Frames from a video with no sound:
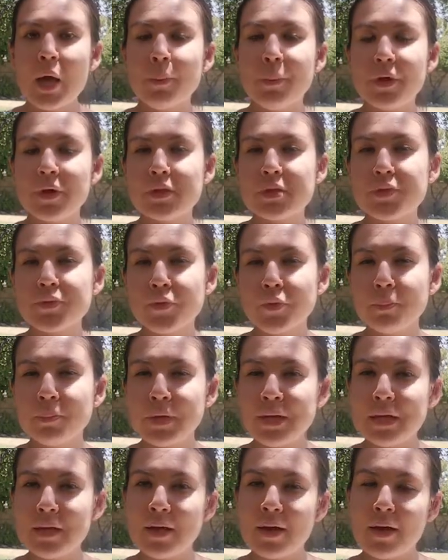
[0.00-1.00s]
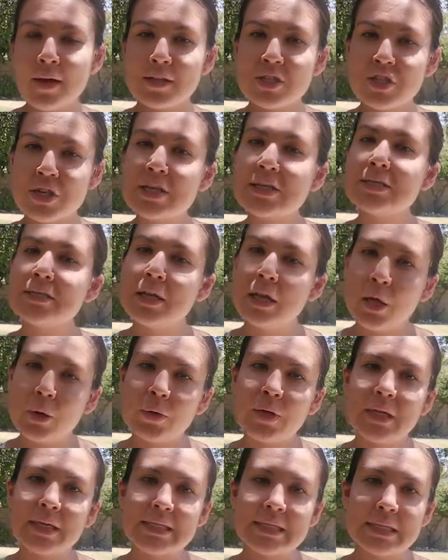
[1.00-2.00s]
Because for me, just the
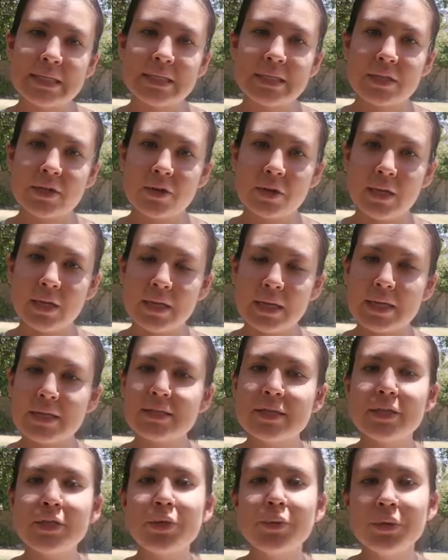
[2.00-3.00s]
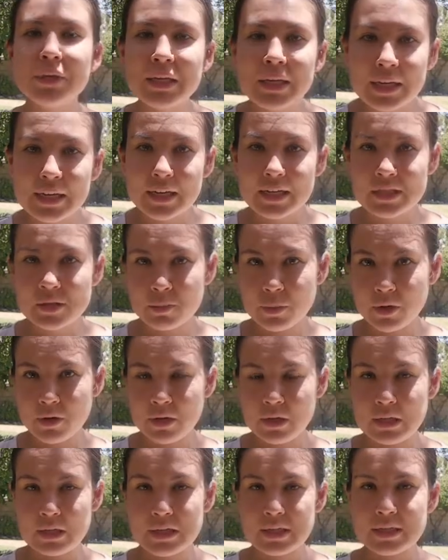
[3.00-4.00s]
learning Sanskrit is a unique
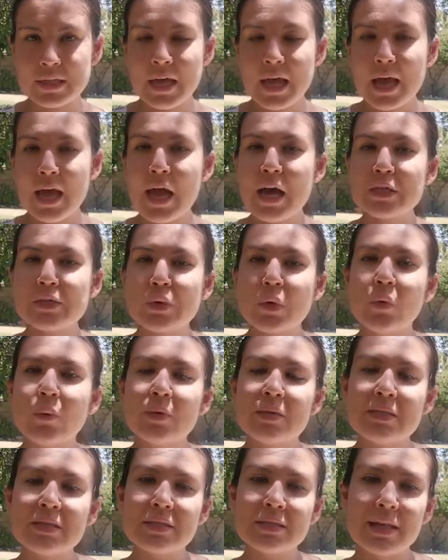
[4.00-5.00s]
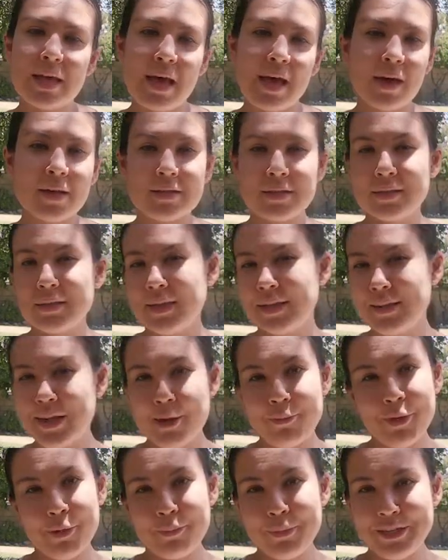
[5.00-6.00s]
experience, as almost as a
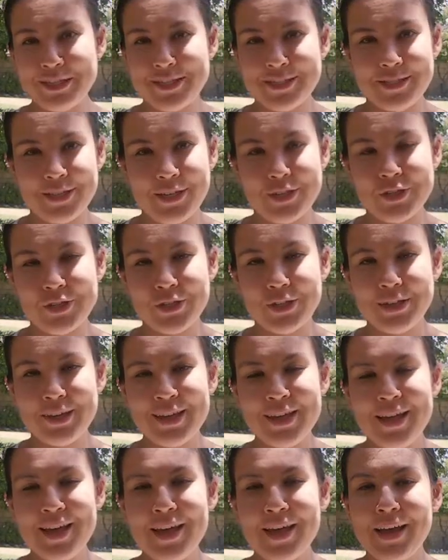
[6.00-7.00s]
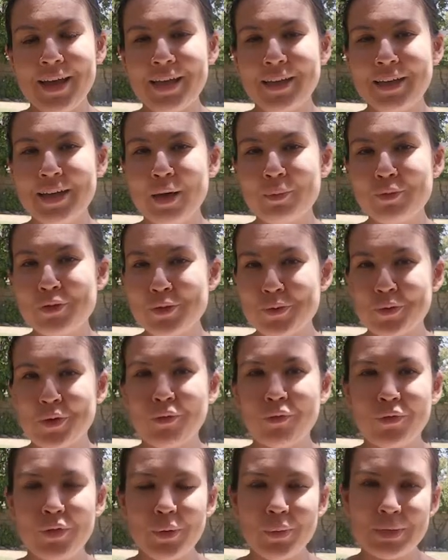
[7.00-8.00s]
dynamic meditation. And I'm sure
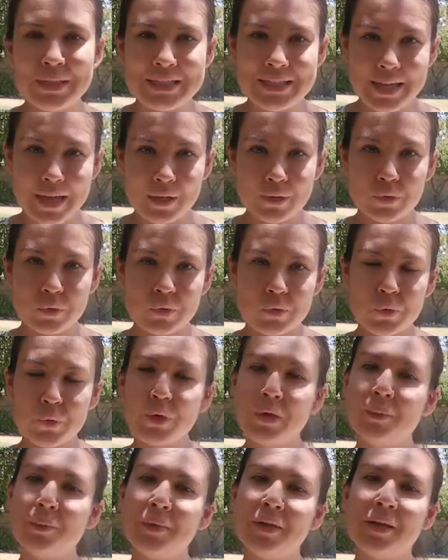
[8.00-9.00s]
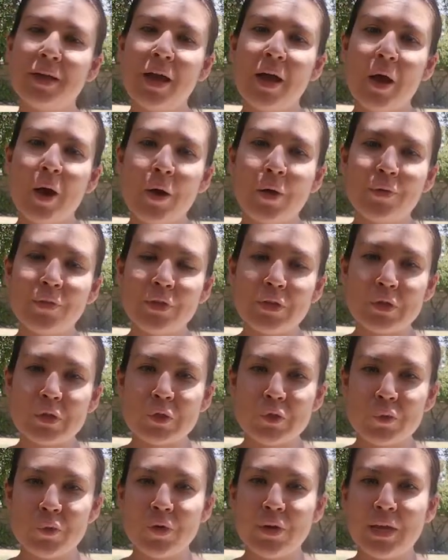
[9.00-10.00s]
if you decide to join me on this
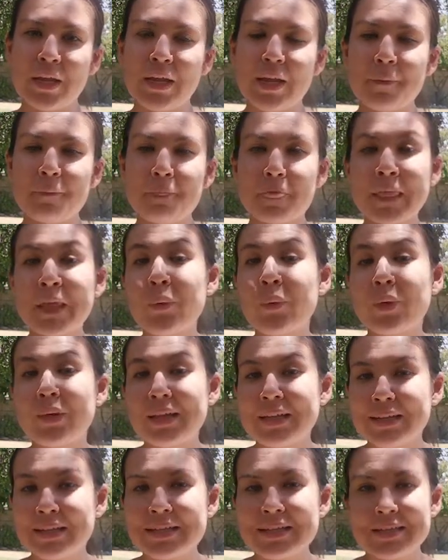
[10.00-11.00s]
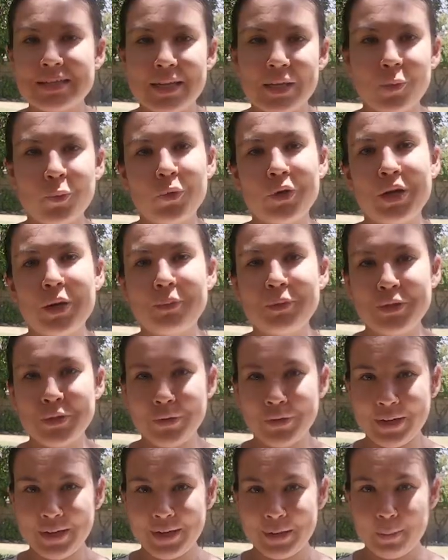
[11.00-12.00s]
journey, you will understand what I'm
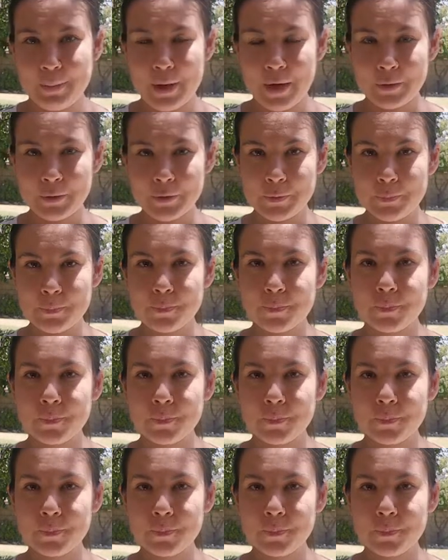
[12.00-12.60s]
talking about.